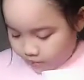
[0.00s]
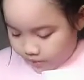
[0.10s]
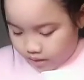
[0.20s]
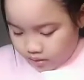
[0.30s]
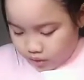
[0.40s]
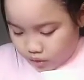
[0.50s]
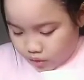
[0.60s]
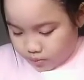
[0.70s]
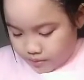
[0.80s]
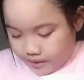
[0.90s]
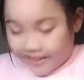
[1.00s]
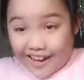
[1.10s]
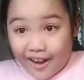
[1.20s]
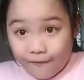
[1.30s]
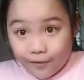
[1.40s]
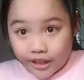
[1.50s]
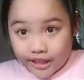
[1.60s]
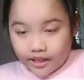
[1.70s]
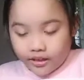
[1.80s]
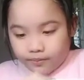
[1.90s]
Now let's open it
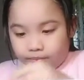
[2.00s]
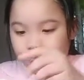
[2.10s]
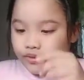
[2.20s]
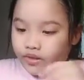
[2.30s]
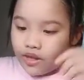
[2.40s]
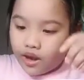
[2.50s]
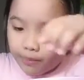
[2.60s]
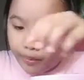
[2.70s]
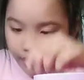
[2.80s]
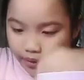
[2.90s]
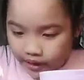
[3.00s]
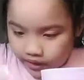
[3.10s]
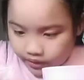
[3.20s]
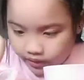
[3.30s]
carefully. Now put it.